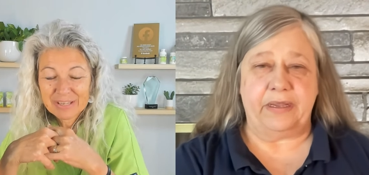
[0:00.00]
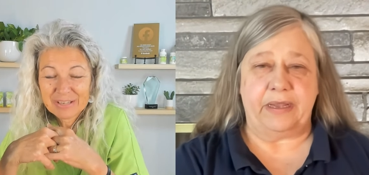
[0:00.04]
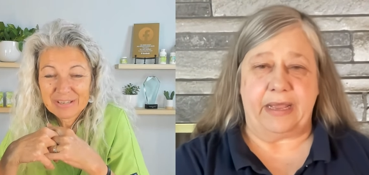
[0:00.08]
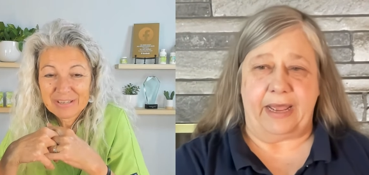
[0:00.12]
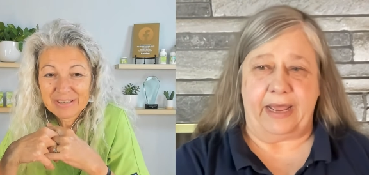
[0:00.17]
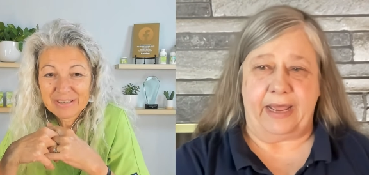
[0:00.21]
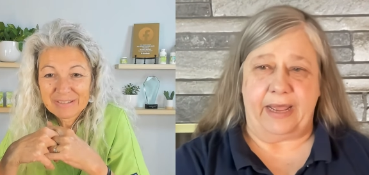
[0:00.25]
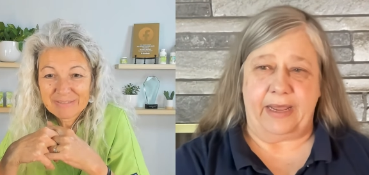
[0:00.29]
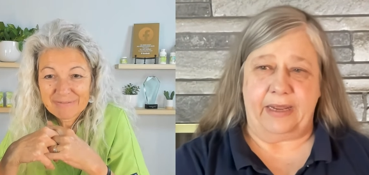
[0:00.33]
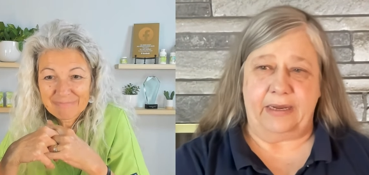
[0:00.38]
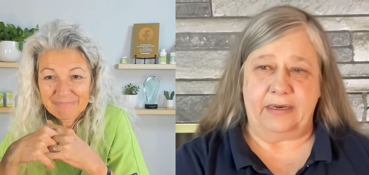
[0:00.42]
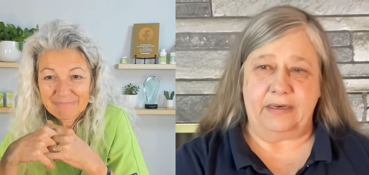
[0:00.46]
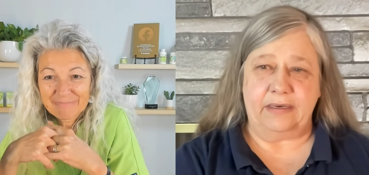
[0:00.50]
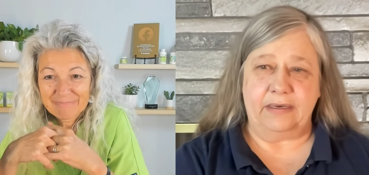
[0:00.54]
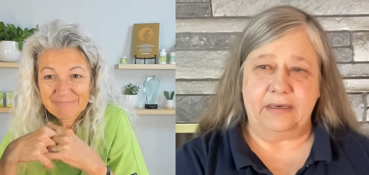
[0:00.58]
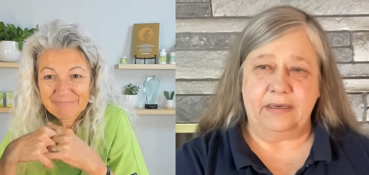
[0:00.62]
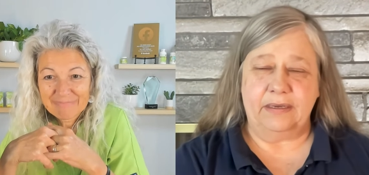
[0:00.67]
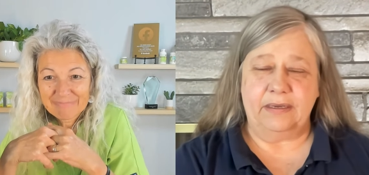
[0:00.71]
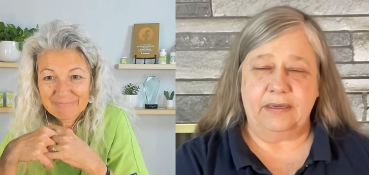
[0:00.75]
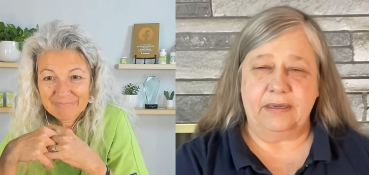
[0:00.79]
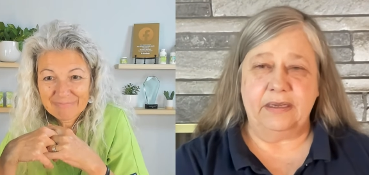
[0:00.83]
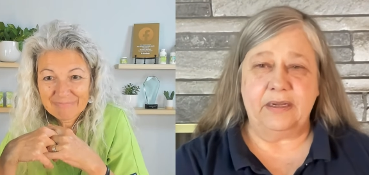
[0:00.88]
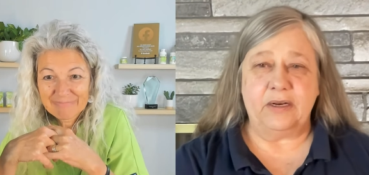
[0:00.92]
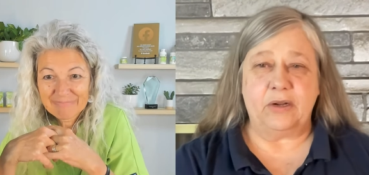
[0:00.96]
Speaker 1: that,
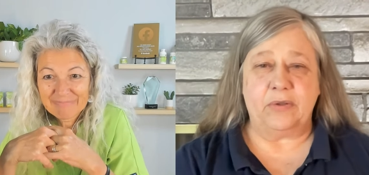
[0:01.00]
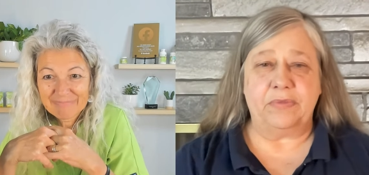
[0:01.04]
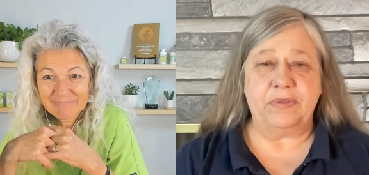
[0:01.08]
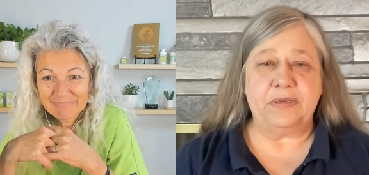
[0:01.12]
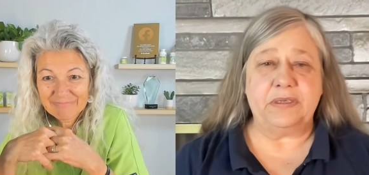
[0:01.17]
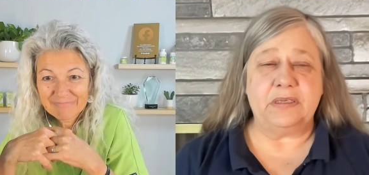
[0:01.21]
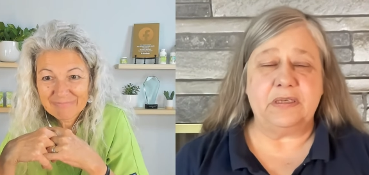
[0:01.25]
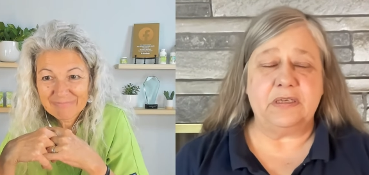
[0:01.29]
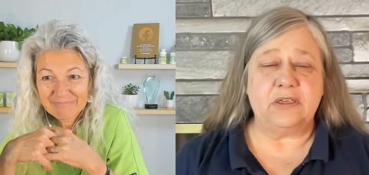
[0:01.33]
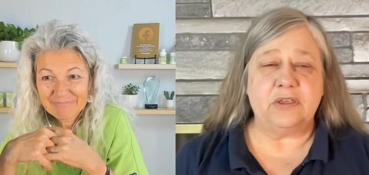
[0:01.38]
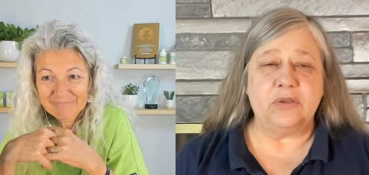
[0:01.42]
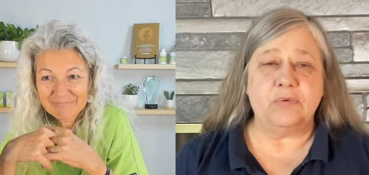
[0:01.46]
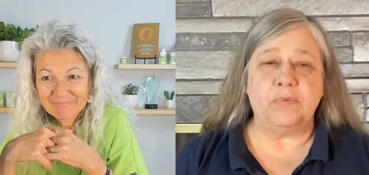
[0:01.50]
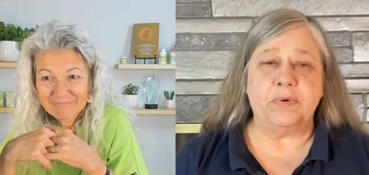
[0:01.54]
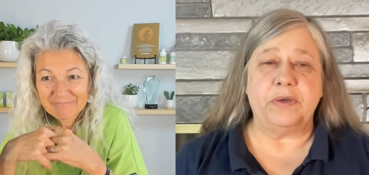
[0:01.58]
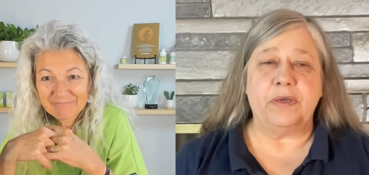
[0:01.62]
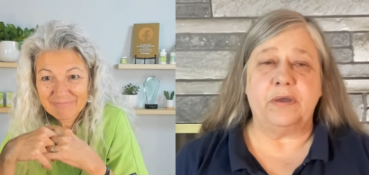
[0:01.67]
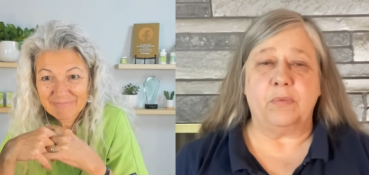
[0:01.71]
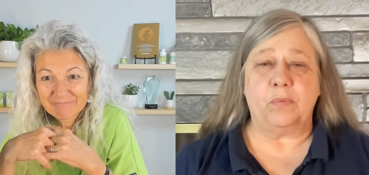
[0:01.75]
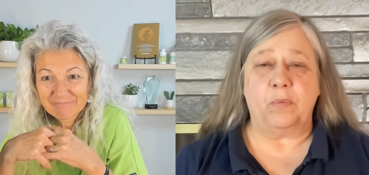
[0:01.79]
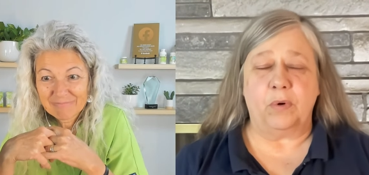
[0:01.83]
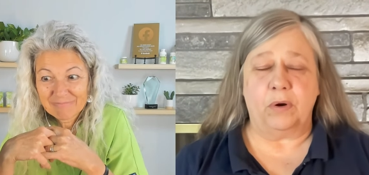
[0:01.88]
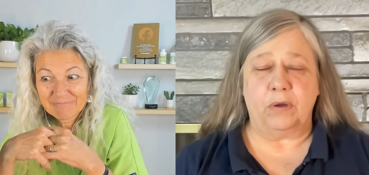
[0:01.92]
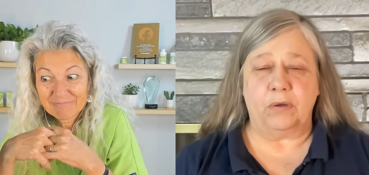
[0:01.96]
you know, this is the
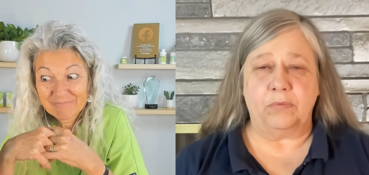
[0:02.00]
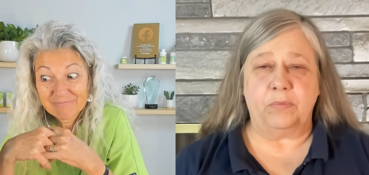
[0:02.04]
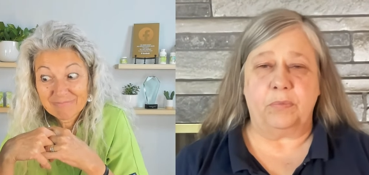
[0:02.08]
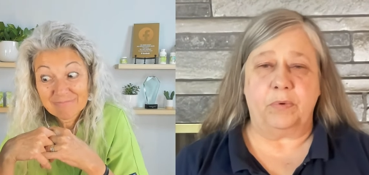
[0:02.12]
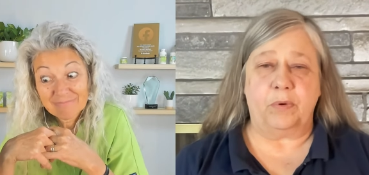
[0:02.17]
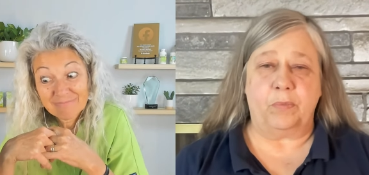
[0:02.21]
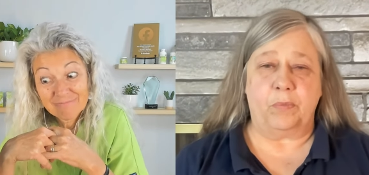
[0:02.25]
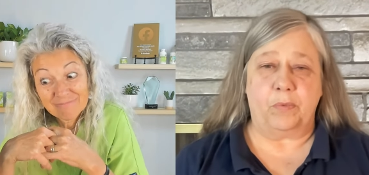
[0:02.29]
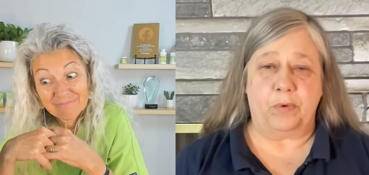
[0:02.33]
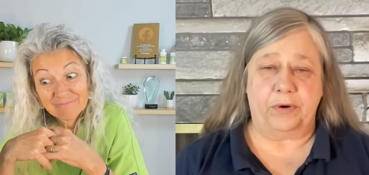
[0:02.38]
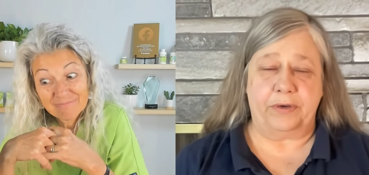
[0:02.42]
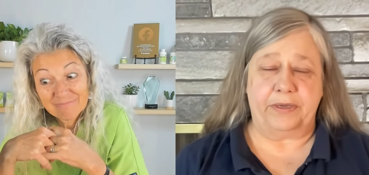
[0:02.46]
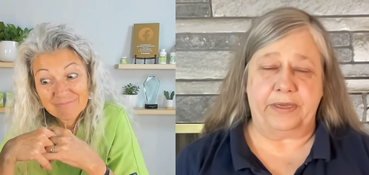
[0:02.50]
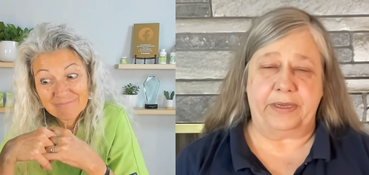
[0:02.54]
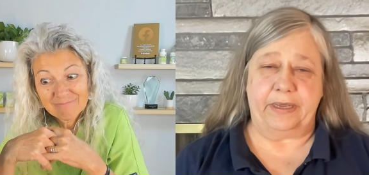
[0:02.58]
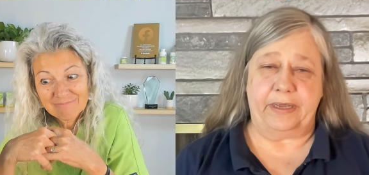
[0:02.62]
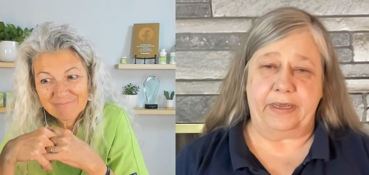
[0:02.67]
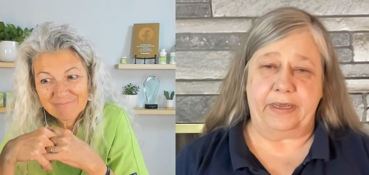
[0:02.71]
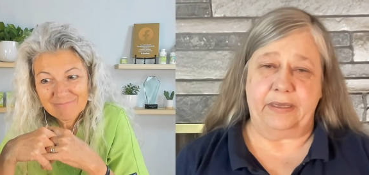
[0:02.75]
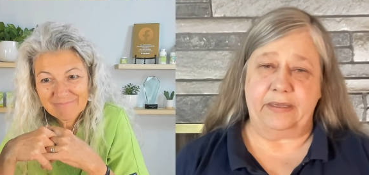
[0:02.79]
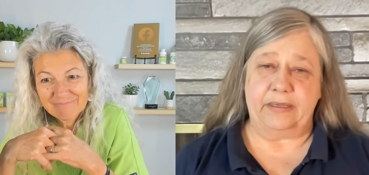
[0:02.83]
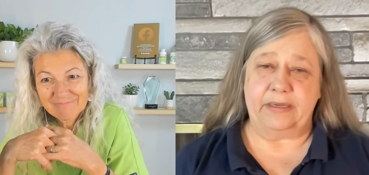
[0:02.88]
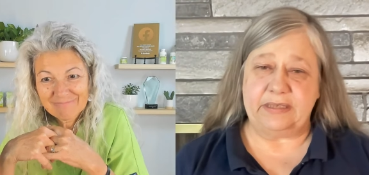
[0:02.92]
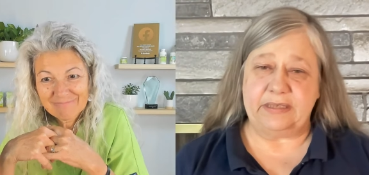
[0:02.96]
real world we're working
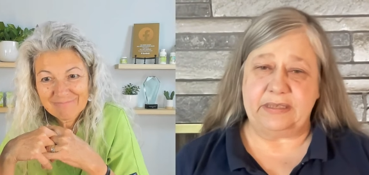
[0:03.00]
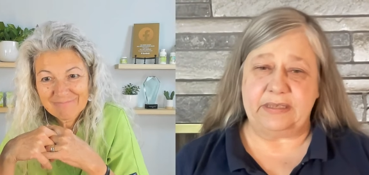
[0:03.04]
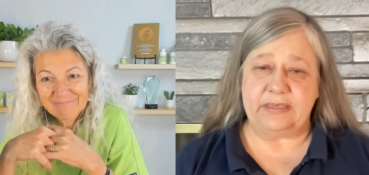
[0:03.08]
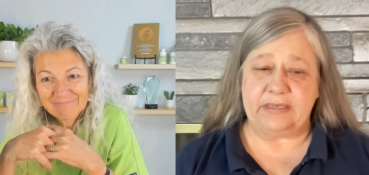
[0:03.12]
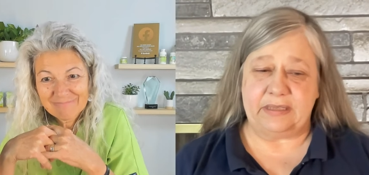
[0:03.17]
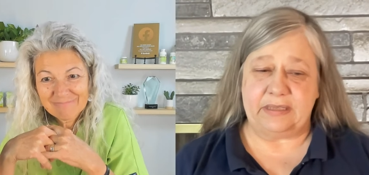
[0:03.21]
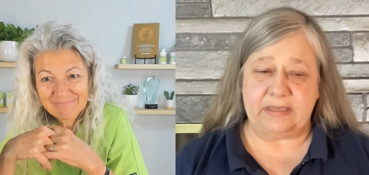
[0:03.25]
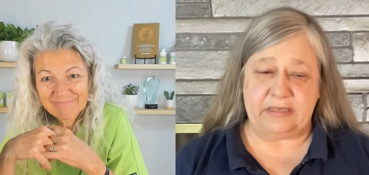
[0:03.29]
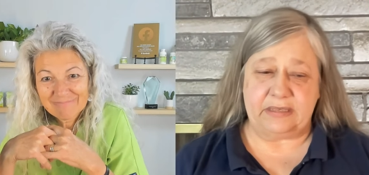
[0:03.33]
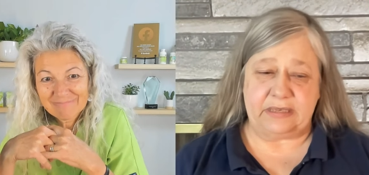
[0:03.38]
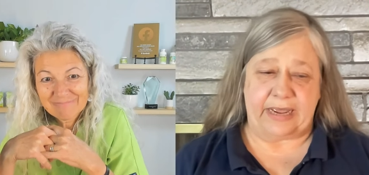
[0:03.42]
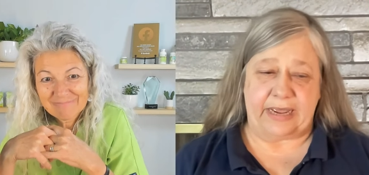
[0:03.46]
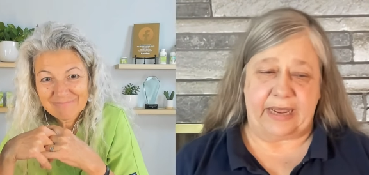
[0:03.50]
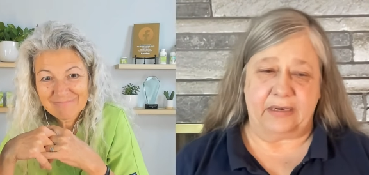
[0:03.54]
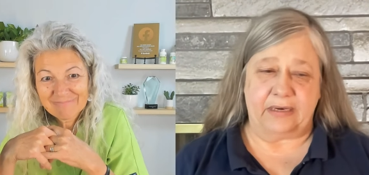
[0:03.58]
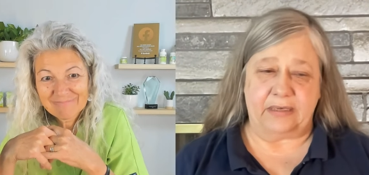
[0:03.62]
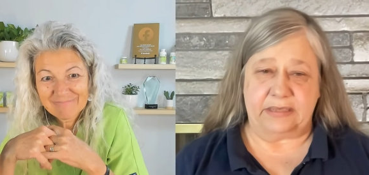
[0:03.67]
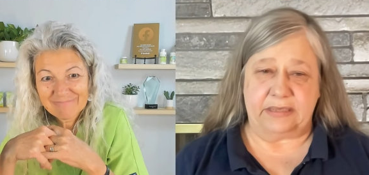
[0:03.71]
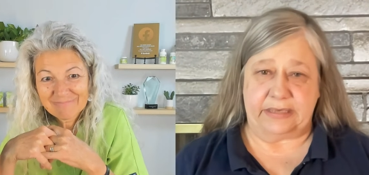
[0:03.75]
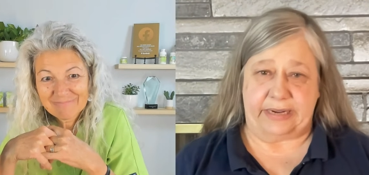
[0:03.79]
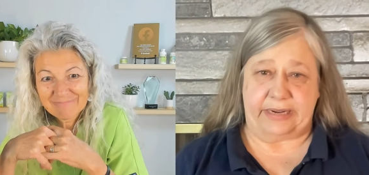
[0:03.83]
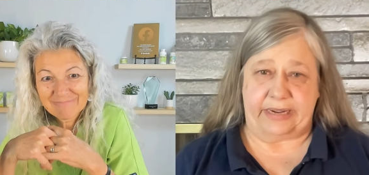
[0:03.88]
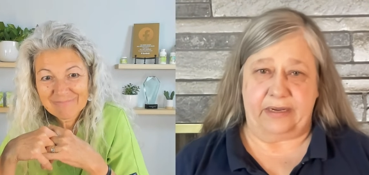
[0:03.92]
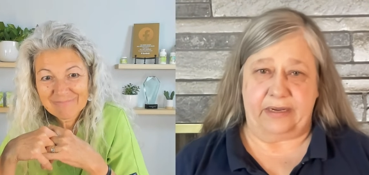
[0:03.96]
in. This is the data
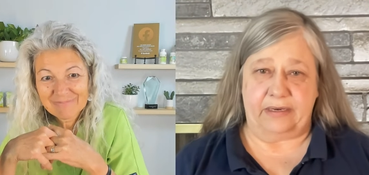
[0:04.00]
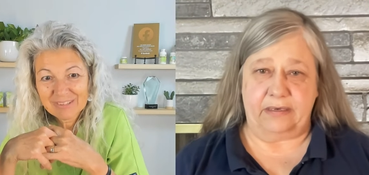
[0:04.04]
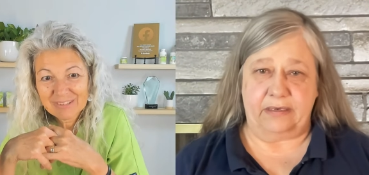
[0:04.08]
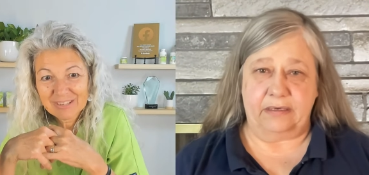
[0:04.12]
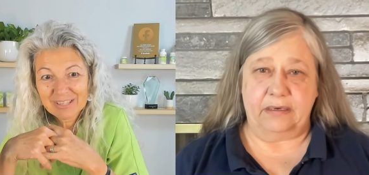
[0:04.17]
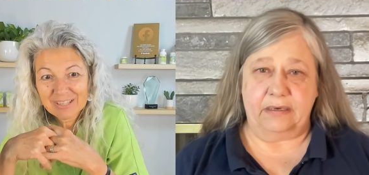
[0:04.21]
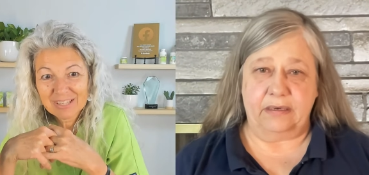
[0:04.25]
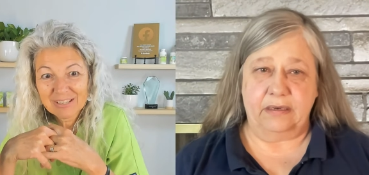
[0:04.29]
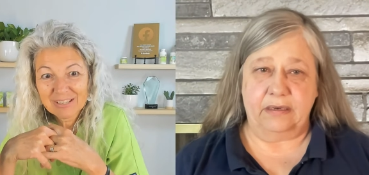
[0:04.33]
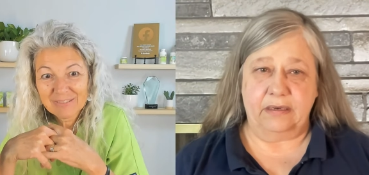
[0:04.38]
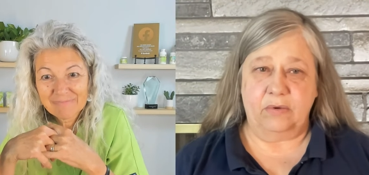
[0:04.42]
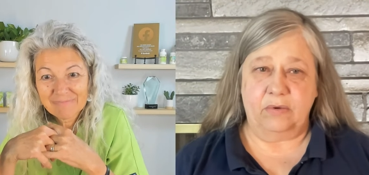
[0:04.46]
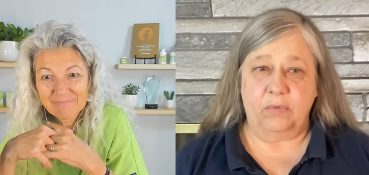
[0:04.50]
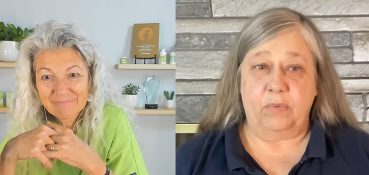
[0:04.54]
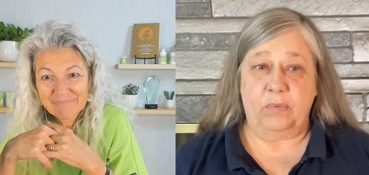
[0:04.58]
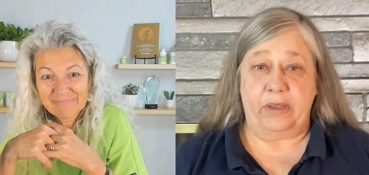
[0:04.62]
set yeah.